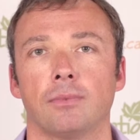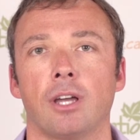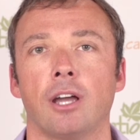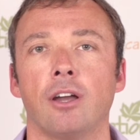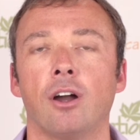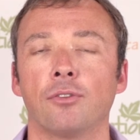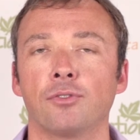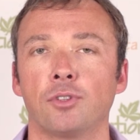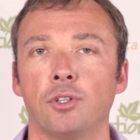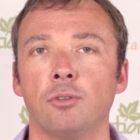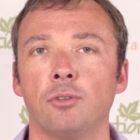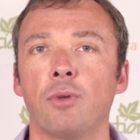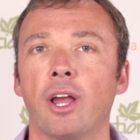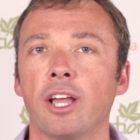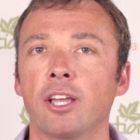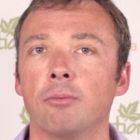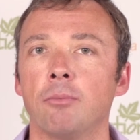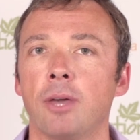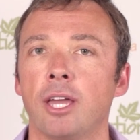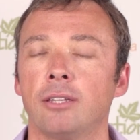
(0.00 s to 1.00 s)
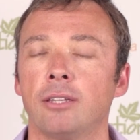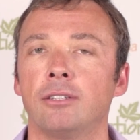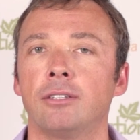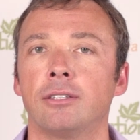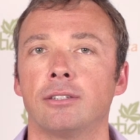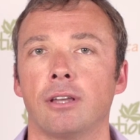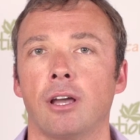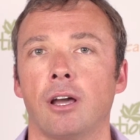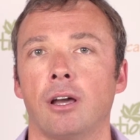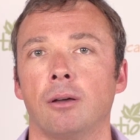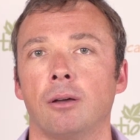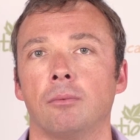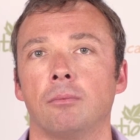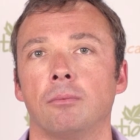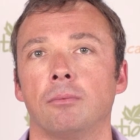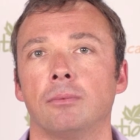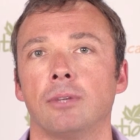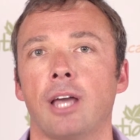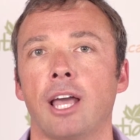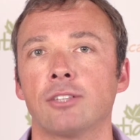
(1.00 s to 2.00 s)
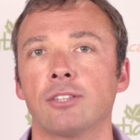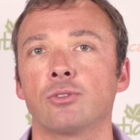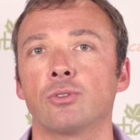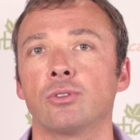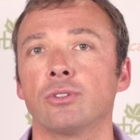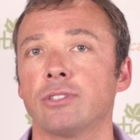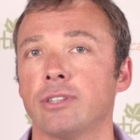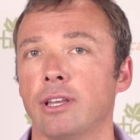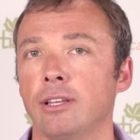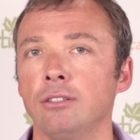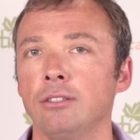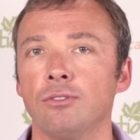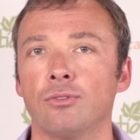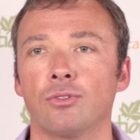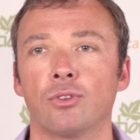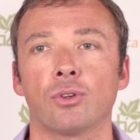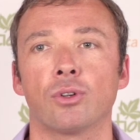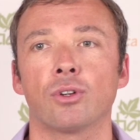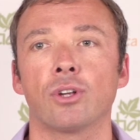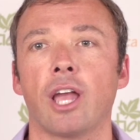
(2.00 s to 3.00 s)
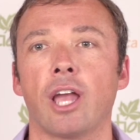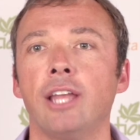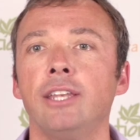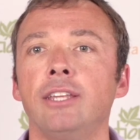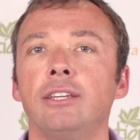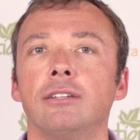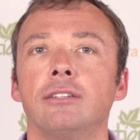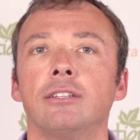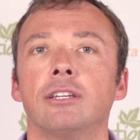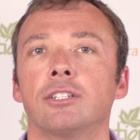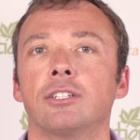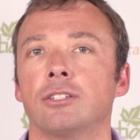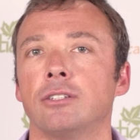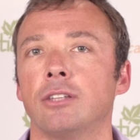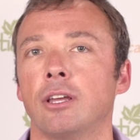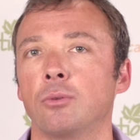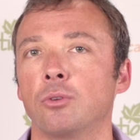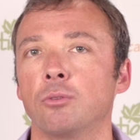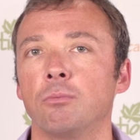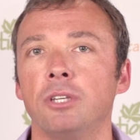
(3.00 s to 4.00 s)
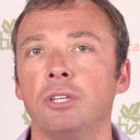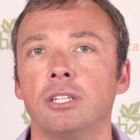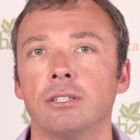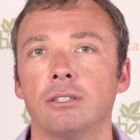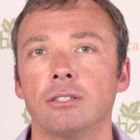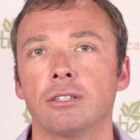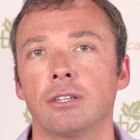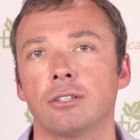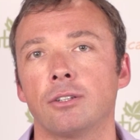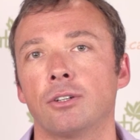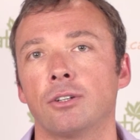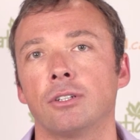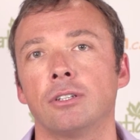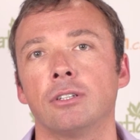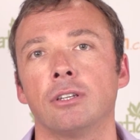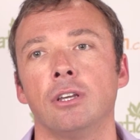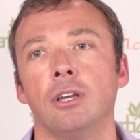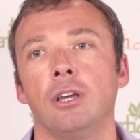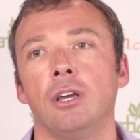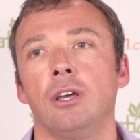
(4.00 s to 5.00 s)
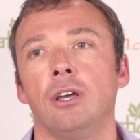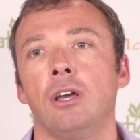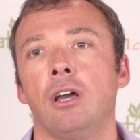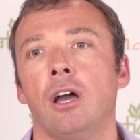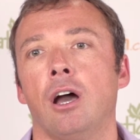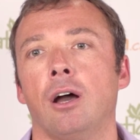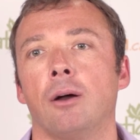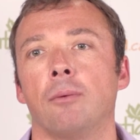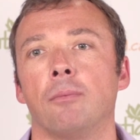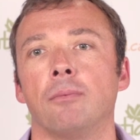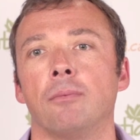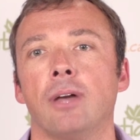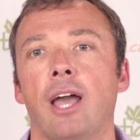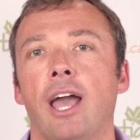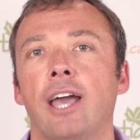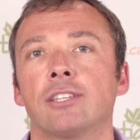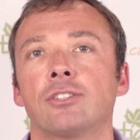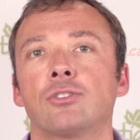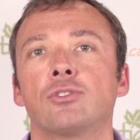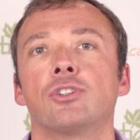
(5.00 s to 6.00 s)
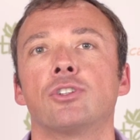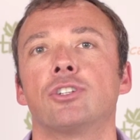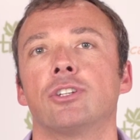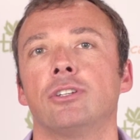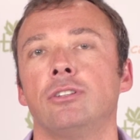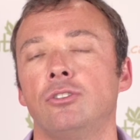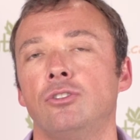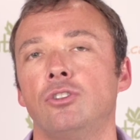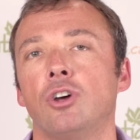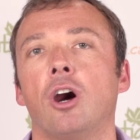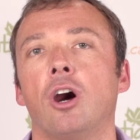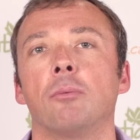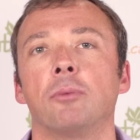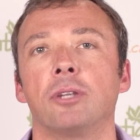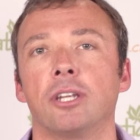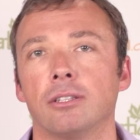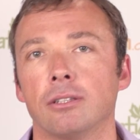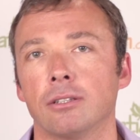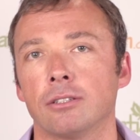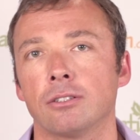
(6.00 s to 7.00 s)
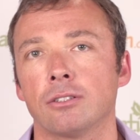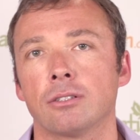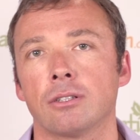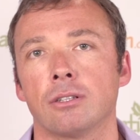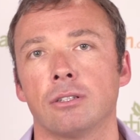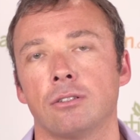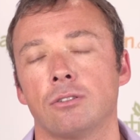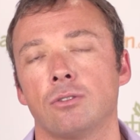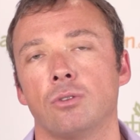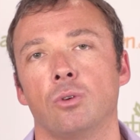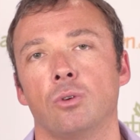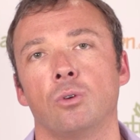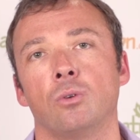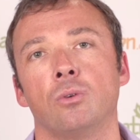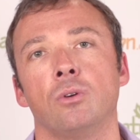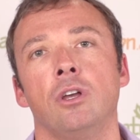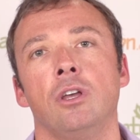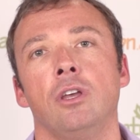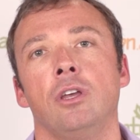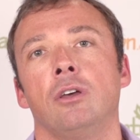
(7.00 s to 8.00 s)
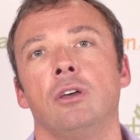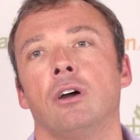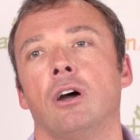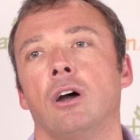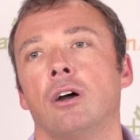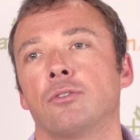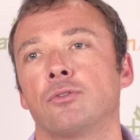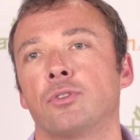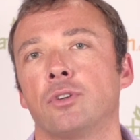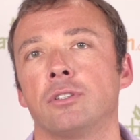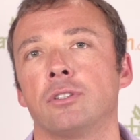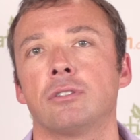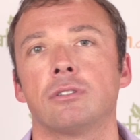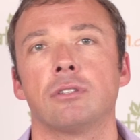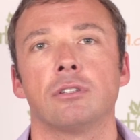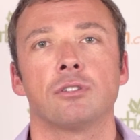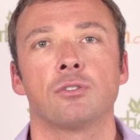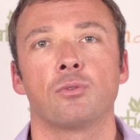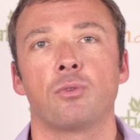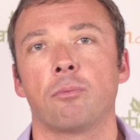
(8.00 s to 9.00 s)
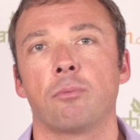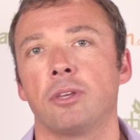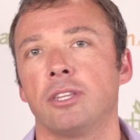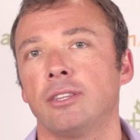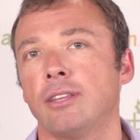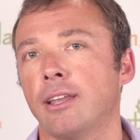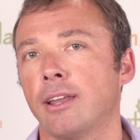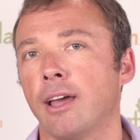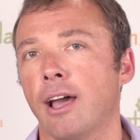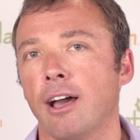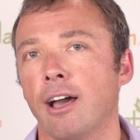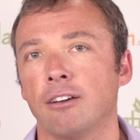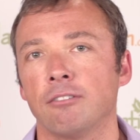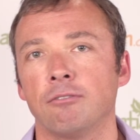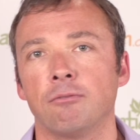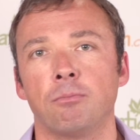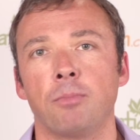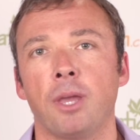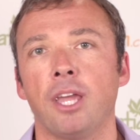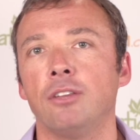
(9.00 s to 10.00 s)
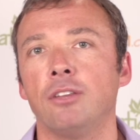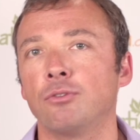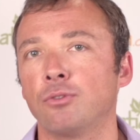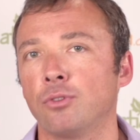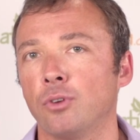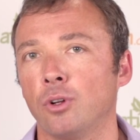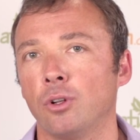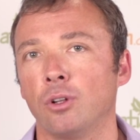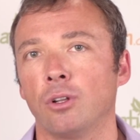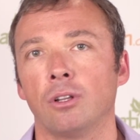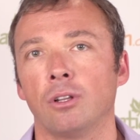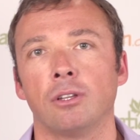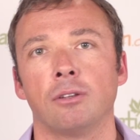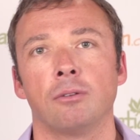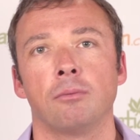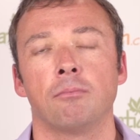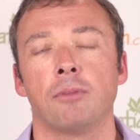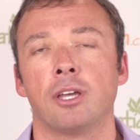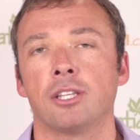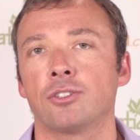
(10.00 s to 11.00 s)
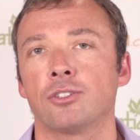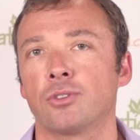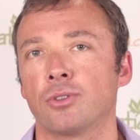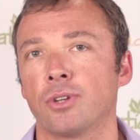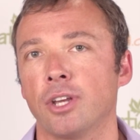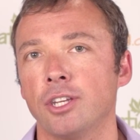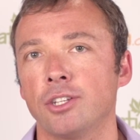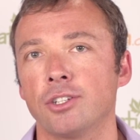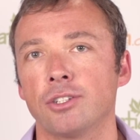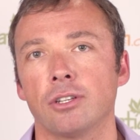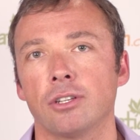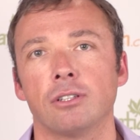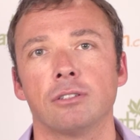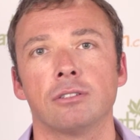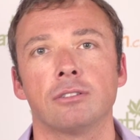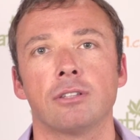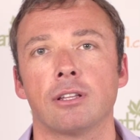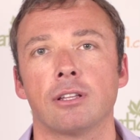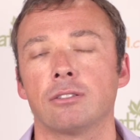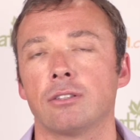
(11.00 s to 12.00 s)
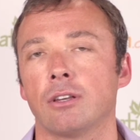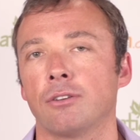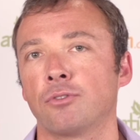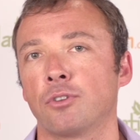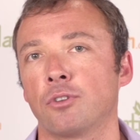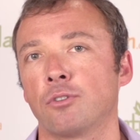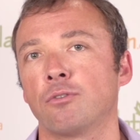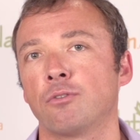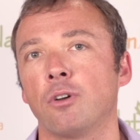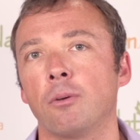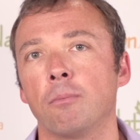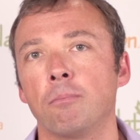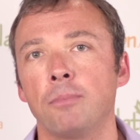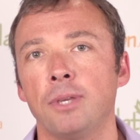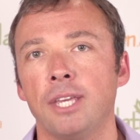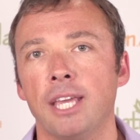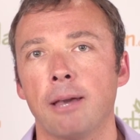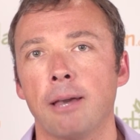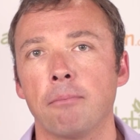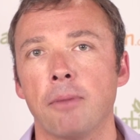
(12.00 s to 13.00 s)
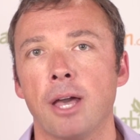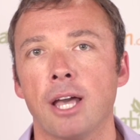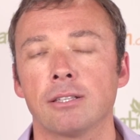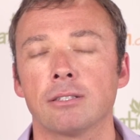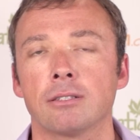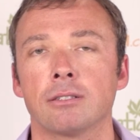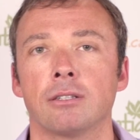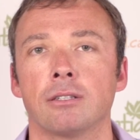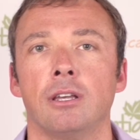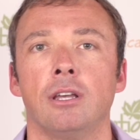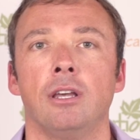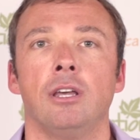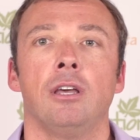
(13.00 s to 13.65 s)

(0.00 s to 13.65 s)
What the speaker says: I often recommend EstroSense for any condition that would be considered estrogen dominant. So for instance, women that have painful menstruations, that suffer from PMS,